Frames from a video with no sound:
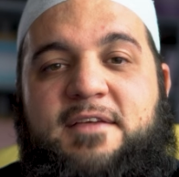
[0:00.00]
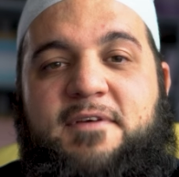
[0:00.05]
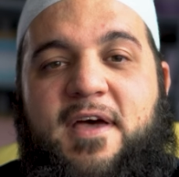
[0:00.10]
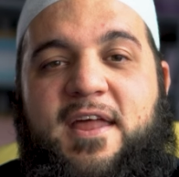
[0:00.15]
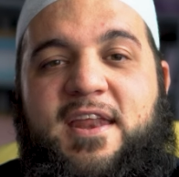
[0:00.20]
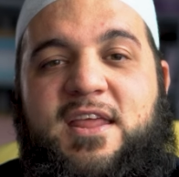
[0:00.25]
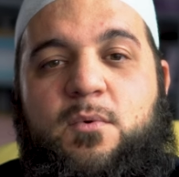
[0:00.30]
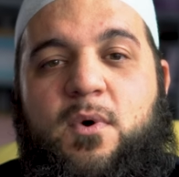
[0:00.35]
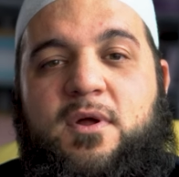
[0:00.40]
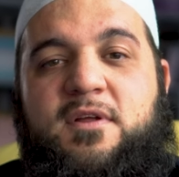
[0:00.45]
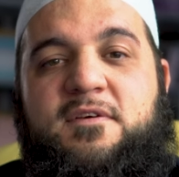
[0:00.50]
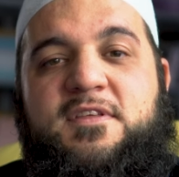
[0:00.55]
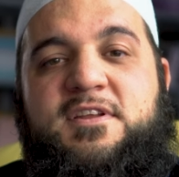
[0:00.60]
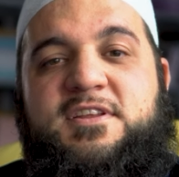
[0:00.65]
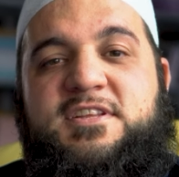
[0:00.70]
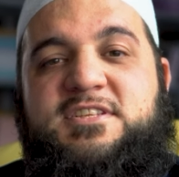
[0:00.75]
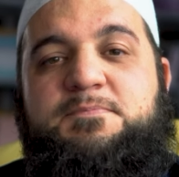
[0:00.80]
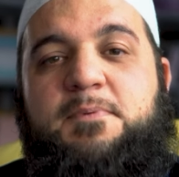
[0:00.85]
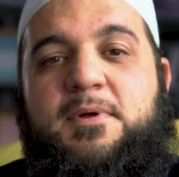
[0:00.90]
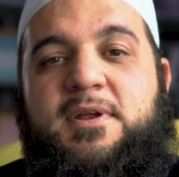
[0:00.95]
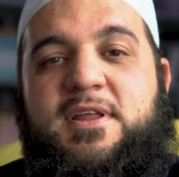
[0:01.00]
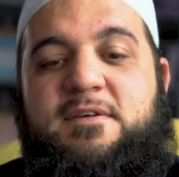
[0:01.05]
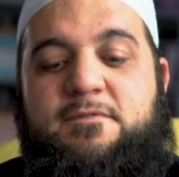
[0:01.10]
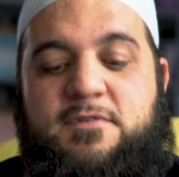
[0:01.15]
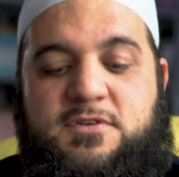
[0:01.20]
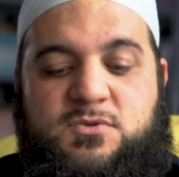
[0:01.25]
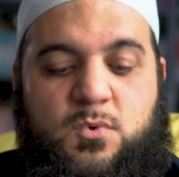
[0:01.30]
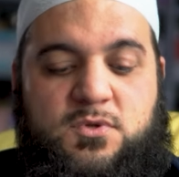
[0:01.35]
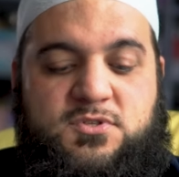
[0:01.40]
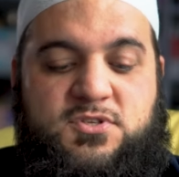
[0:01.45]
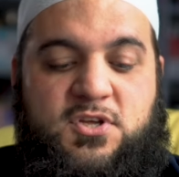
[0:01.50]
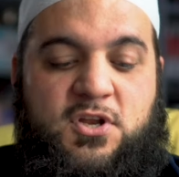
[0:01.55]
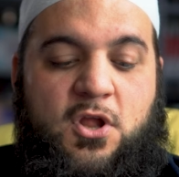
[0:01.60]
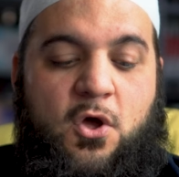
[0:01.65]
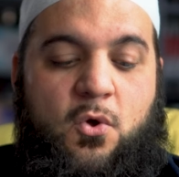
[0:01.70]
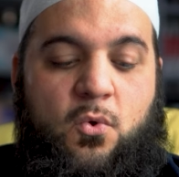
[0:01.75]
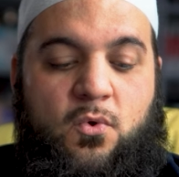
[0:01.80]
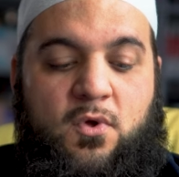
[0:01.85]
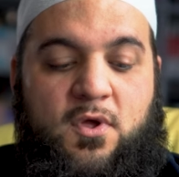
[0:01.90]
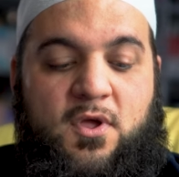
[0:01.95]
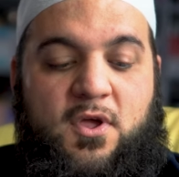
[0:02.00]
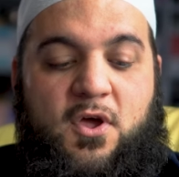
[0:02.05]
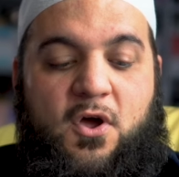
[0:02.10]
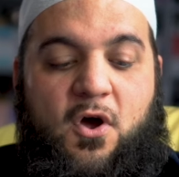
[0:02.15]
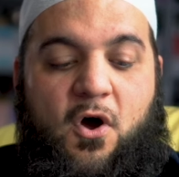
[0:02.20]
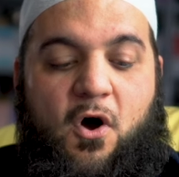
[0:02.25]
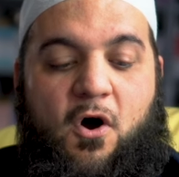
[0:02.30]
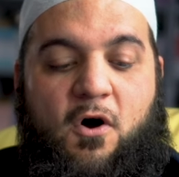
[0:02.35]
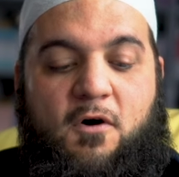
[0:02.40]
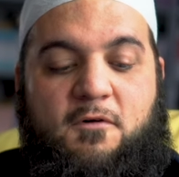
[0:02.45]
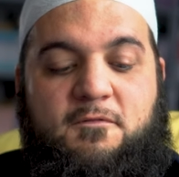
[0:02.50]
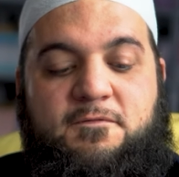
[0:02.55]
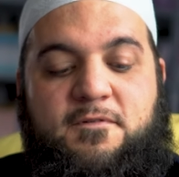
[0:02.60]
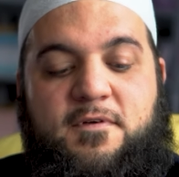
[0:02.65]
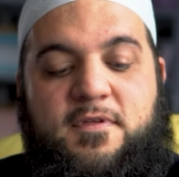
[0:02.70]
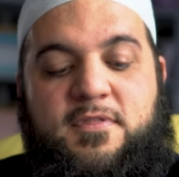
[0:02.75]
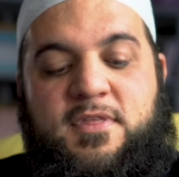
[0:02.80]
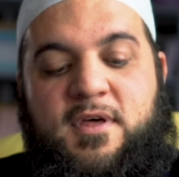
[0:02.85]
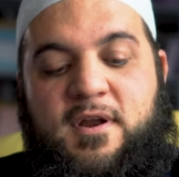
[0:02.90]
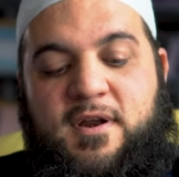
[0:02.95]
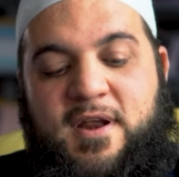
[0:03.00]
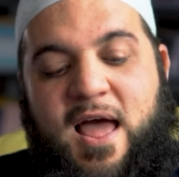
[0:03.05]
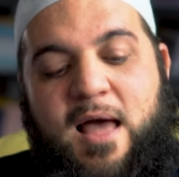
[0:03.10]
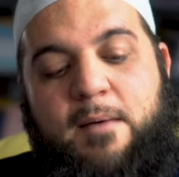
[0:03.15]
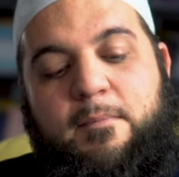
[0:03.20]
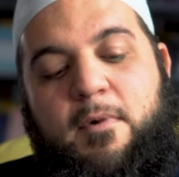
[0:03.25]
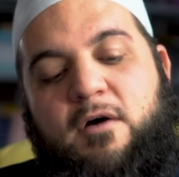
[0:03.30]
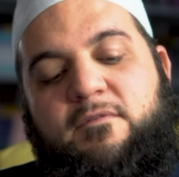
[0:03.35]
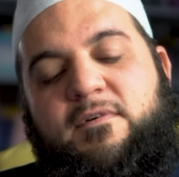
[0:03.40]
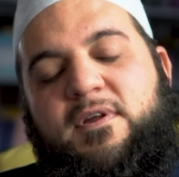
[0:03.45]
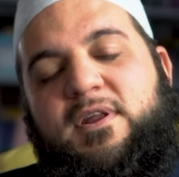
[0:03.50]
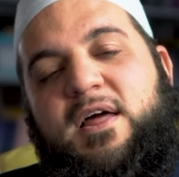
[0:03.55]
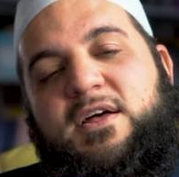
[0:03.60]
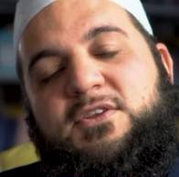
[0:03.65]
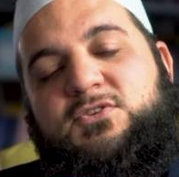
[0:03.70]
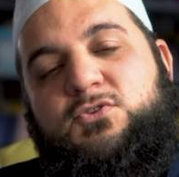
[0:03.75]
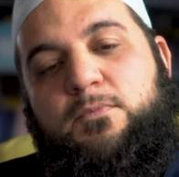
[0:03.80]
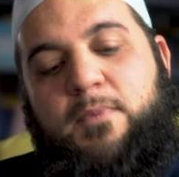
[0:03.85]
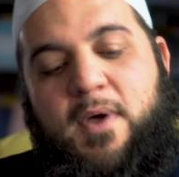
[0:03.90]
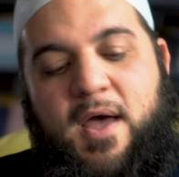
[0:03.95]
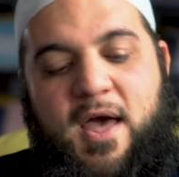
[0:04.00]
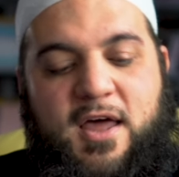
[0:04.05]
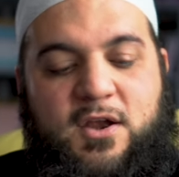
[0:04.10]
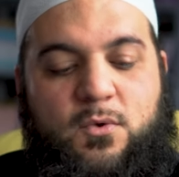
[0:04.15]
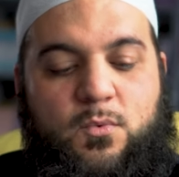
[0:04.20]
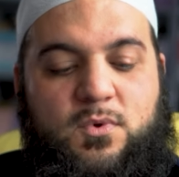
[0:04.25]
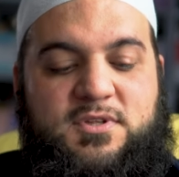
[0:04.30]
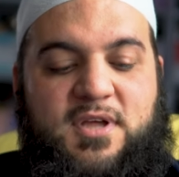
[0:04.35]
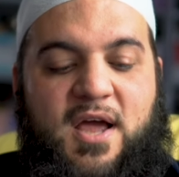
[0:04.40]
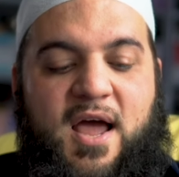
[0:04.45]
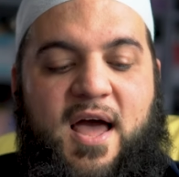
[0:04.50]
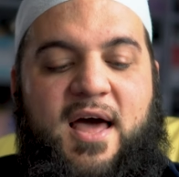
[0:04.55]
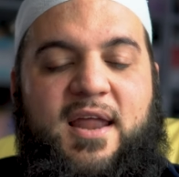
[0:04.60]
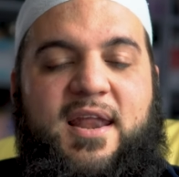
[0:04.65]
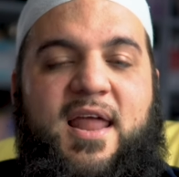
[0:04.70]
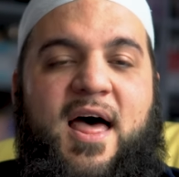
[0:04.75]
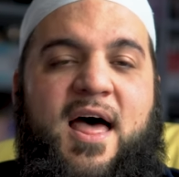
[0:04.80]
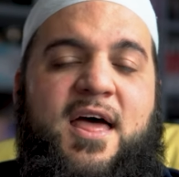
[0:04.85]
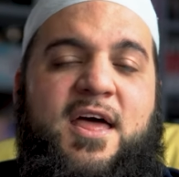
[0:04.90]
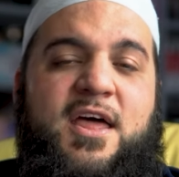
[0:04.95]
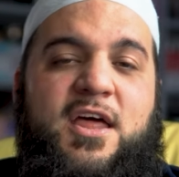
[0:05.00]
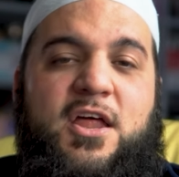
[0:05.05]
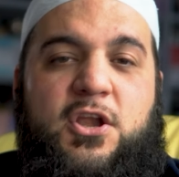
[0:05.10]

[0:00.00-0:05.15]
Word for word: if any one of the disbelievers were to know of the rahmah of Allah subhanahu wa ta'ala,